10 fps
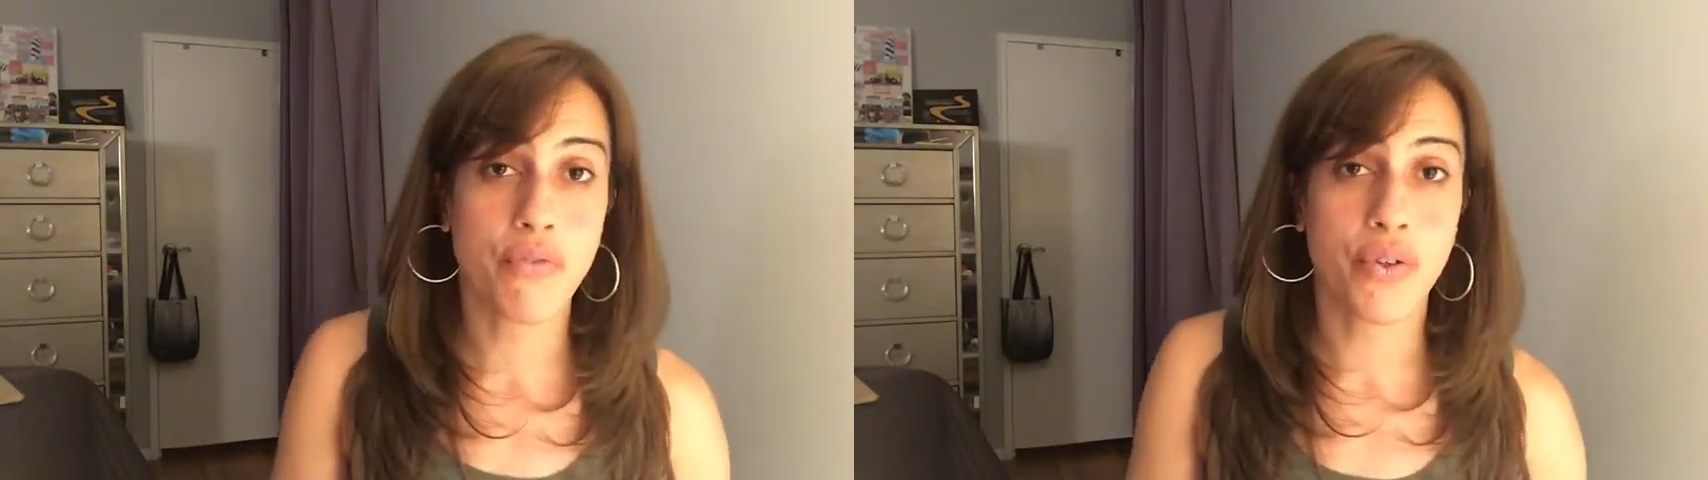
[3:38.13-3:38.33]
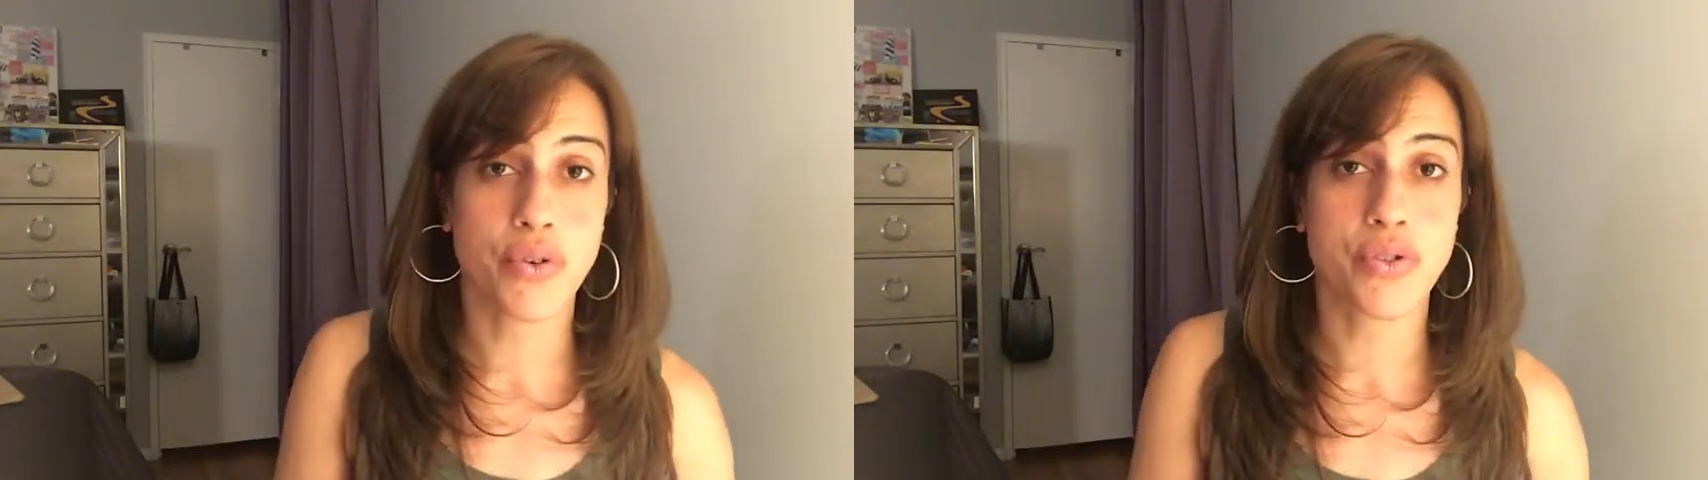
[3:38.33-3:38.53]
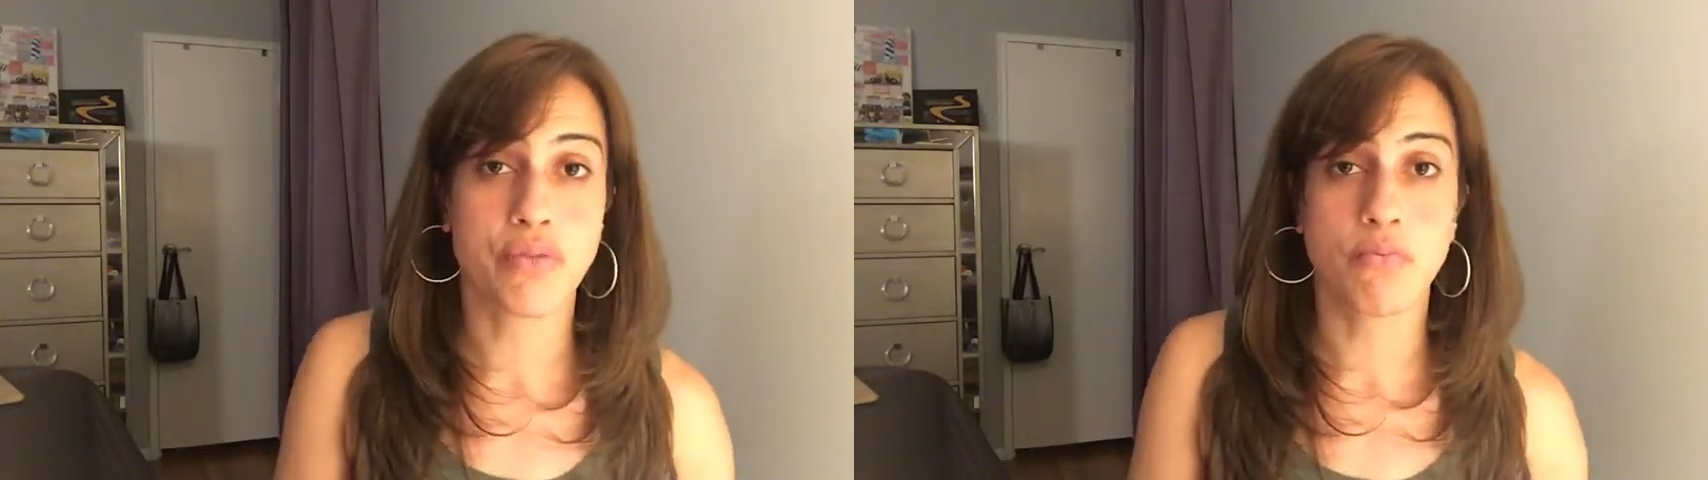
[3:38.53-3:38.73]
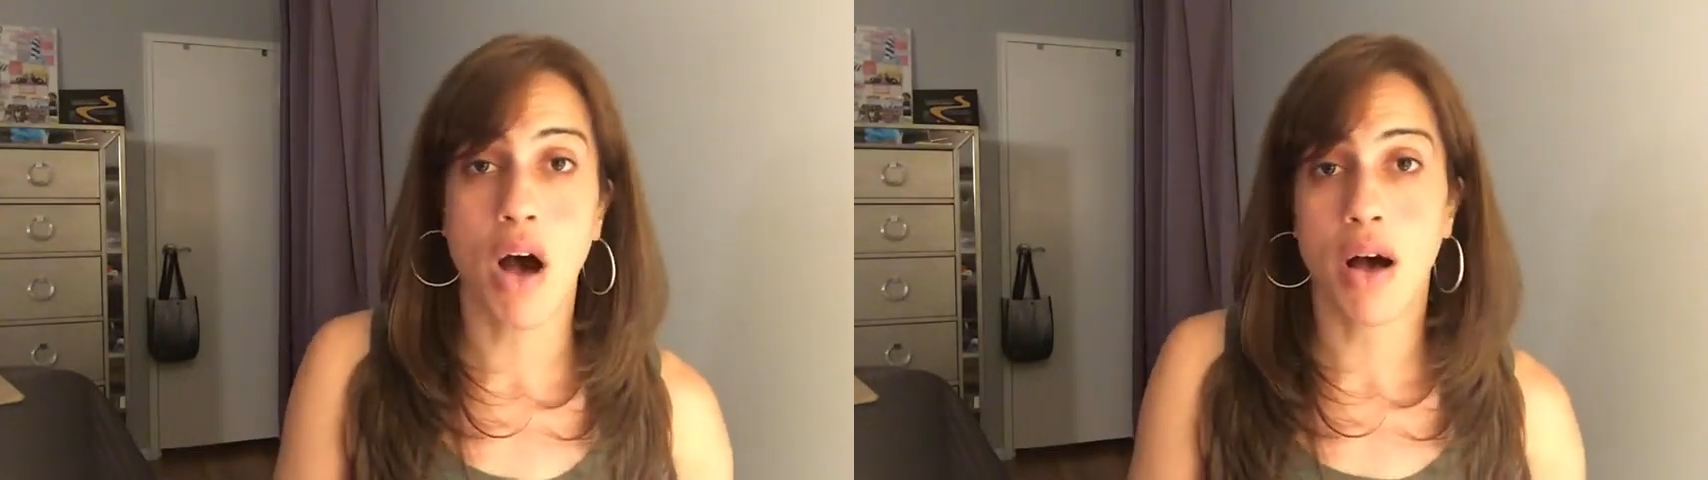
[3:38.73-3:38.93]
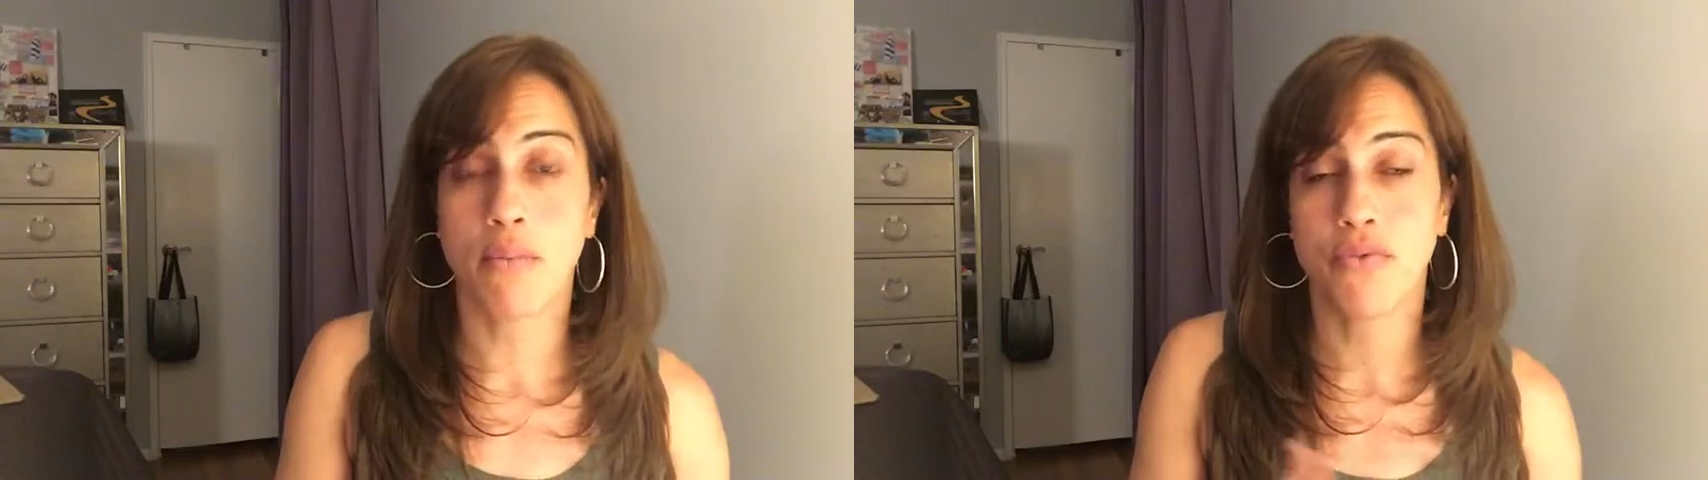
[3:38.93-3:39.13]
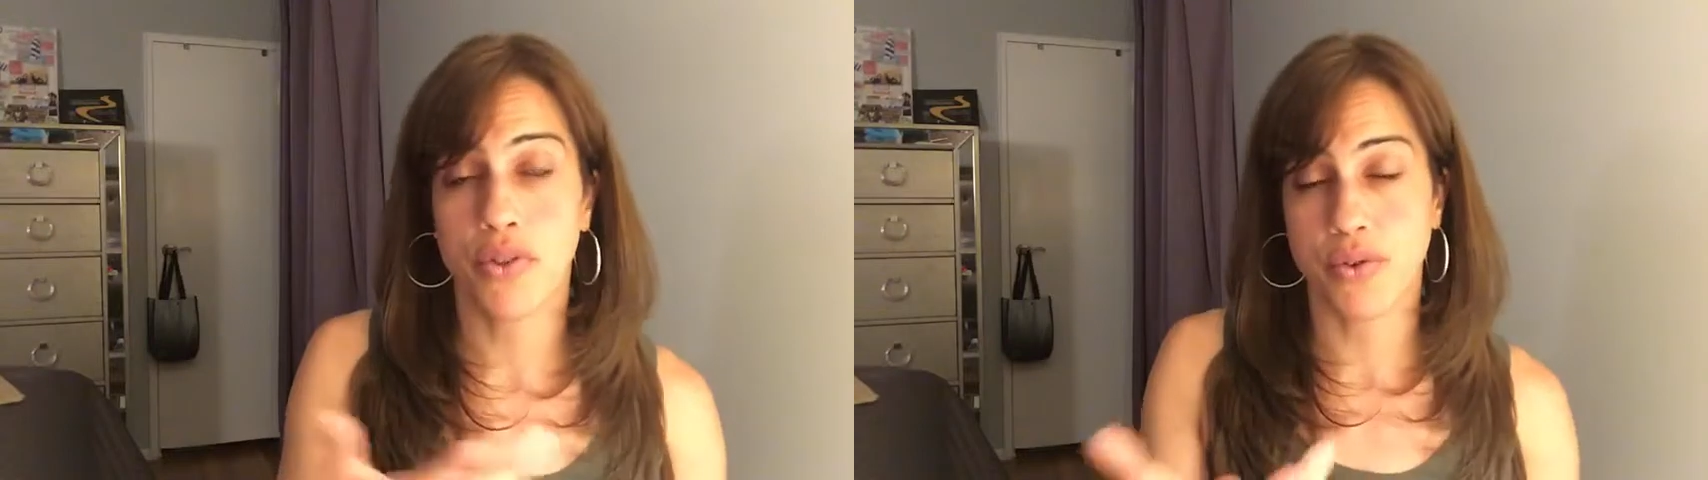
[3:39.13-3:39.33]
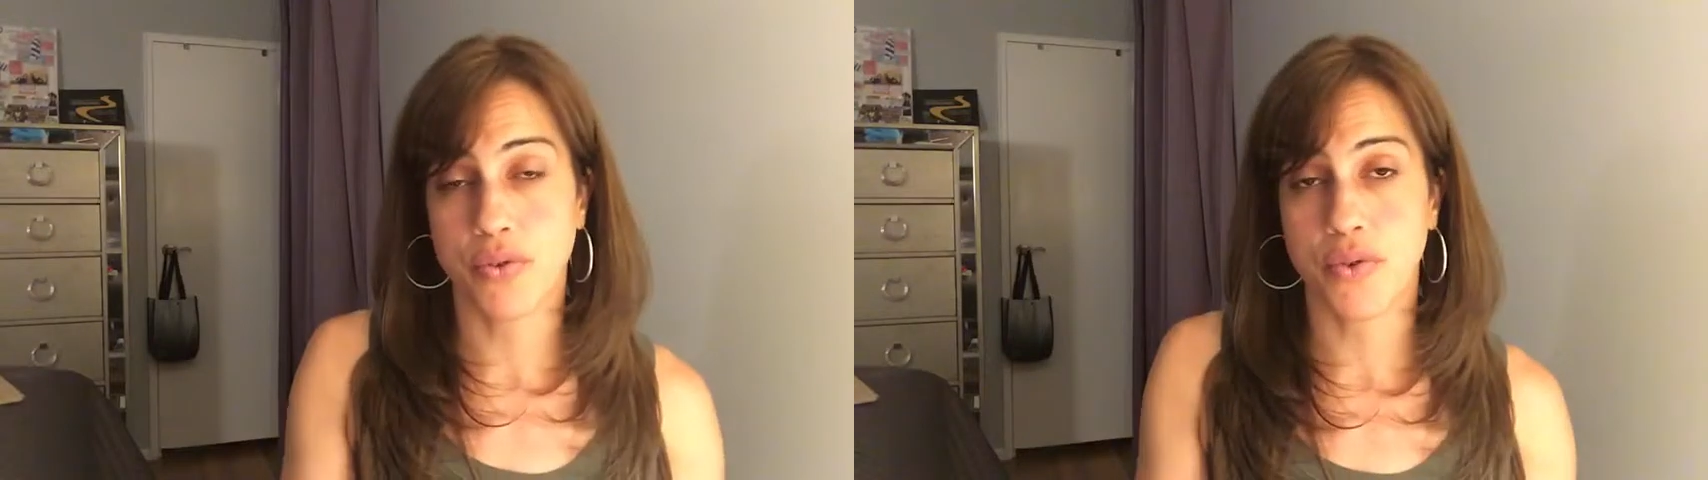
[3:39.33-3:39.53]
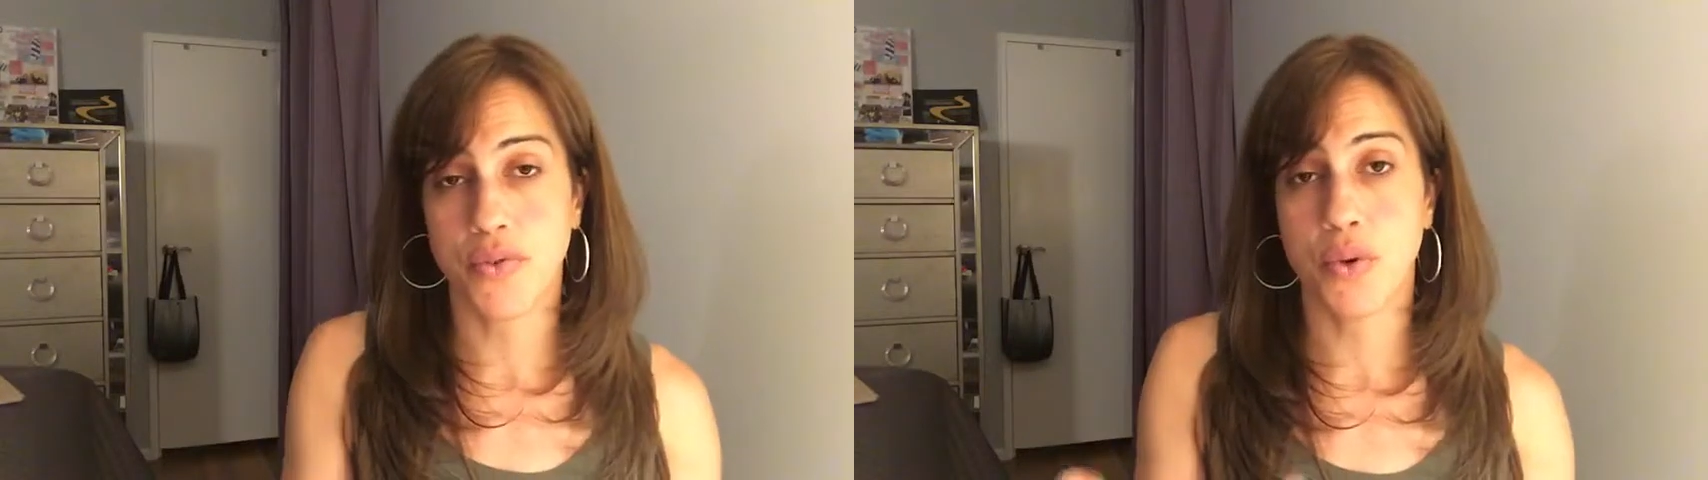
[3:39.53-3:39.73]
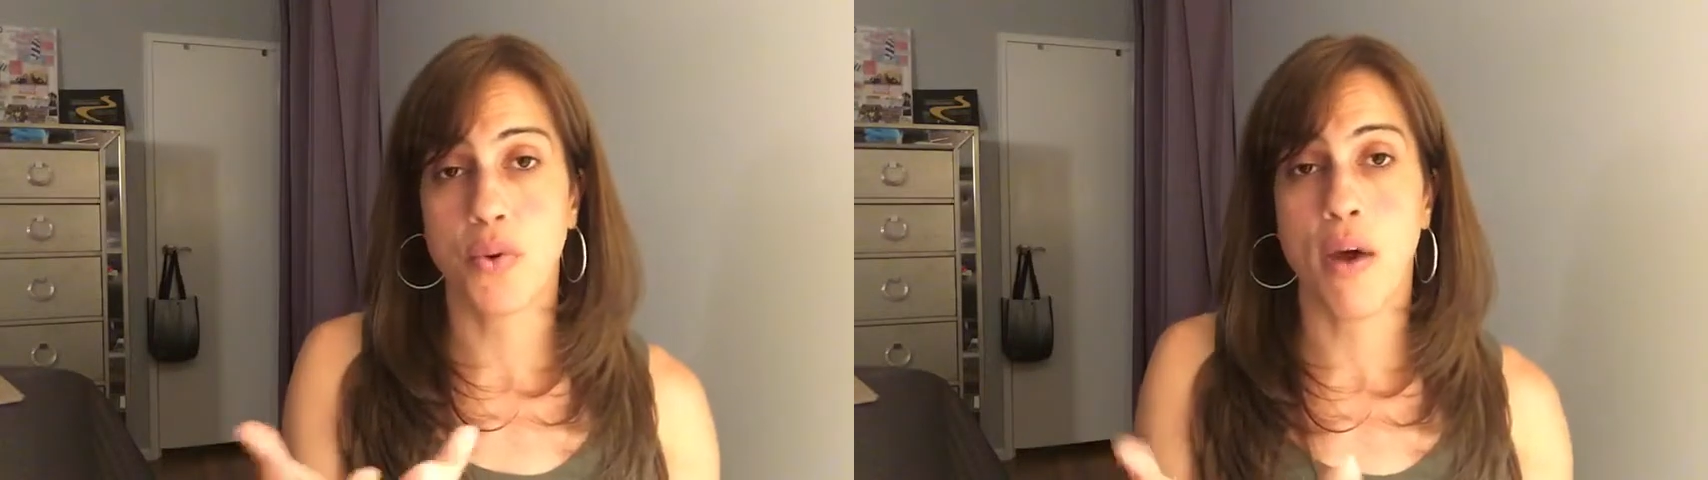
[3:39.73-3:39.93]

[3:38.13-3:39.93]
for those of you who